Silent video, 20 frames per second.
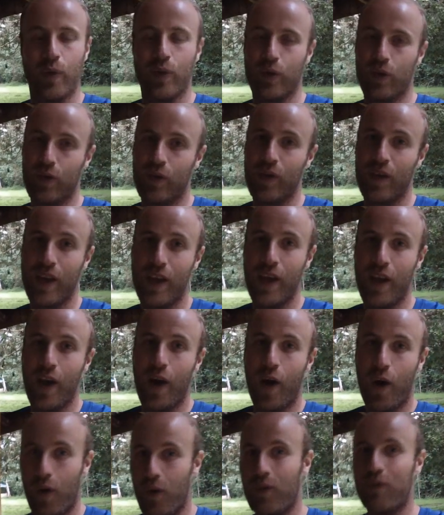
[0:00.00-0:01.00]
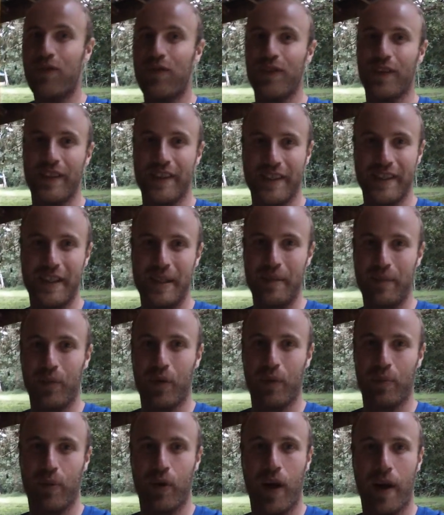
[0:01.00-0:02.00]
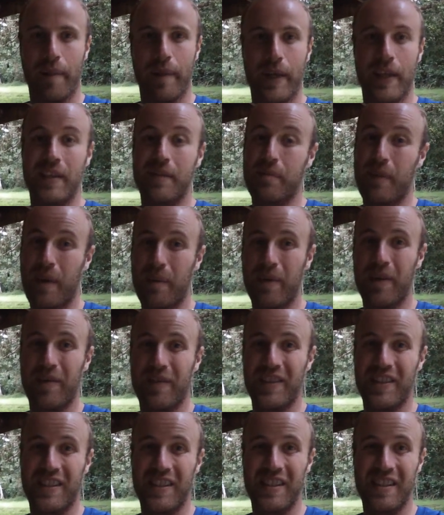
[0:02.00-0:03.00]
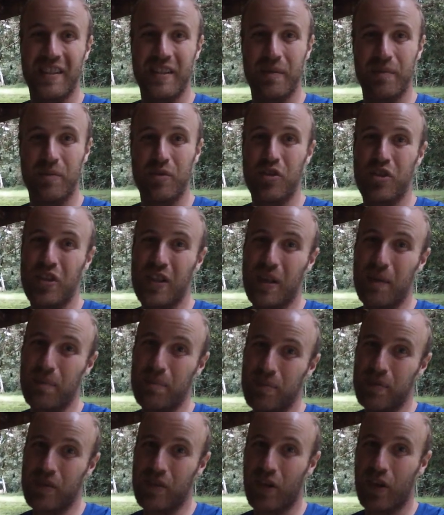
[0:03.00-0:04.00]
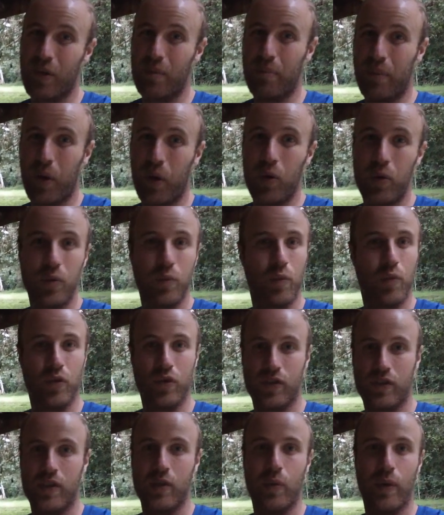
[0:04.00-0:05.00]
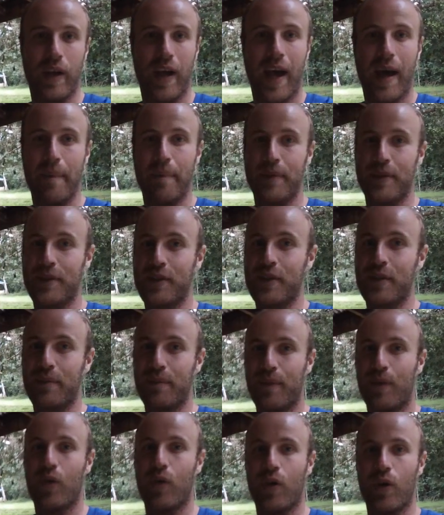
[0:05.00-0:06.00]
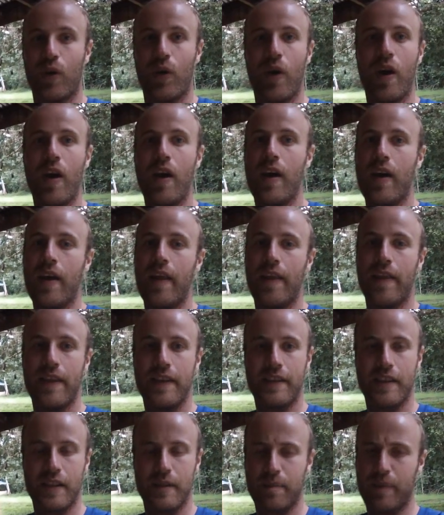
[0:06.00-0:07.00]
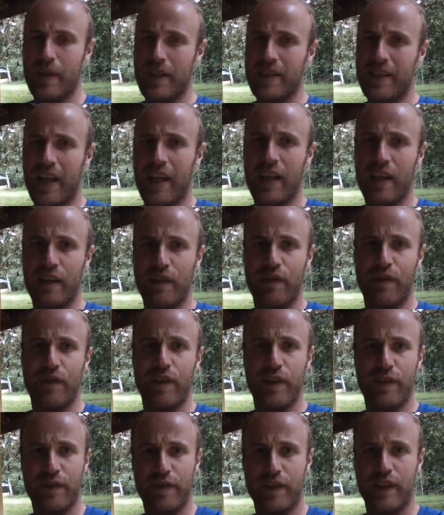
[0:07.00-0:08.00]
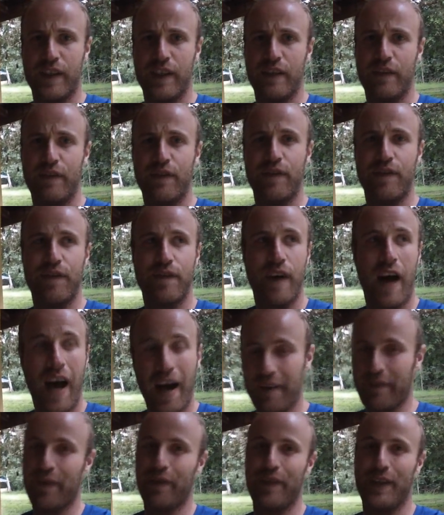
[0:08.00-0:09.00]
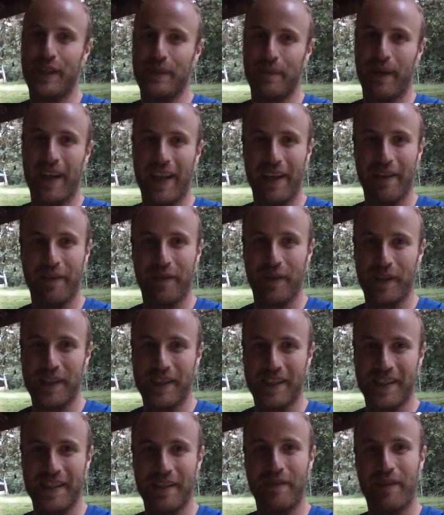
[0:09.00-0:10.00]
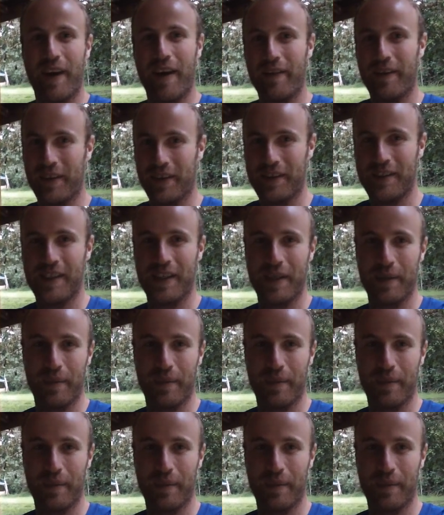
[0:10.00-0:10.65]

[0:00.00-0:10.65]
We'll hopefully see more primates, maybe even see some chimps on a boat. We'll see what happens tomorrow. This has been day 54 five of It's My Life 365, and I'll see